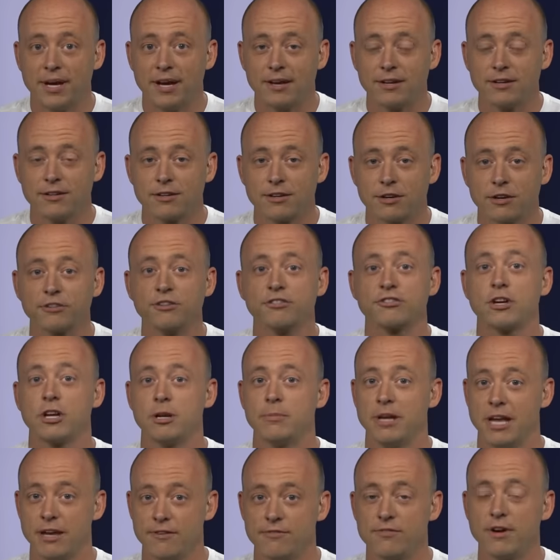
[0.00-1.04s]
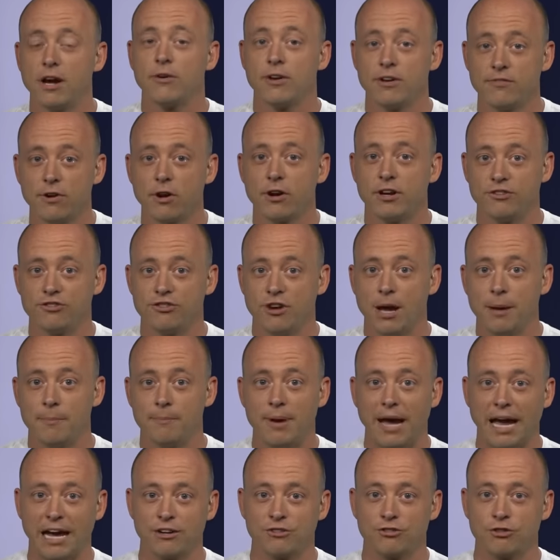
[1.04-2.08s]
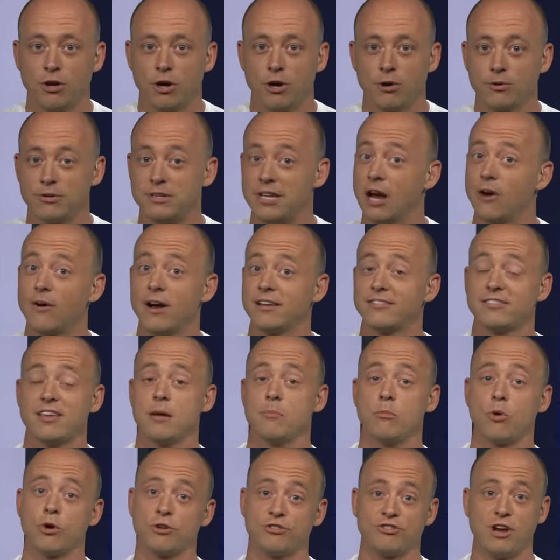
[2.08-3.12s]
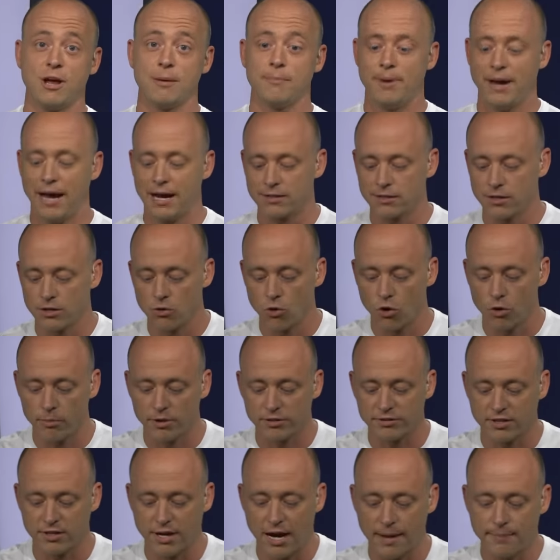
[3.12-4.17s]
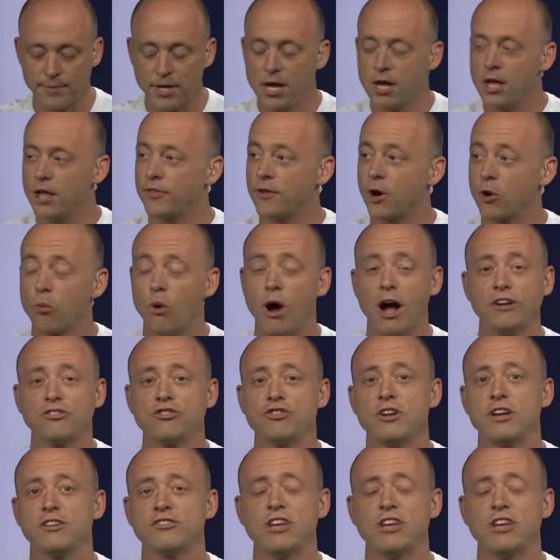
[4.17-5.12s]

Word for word: in, because it's going to be a very, very jam-packed show. Dare I say more jam-packed than normal tonight. They're watching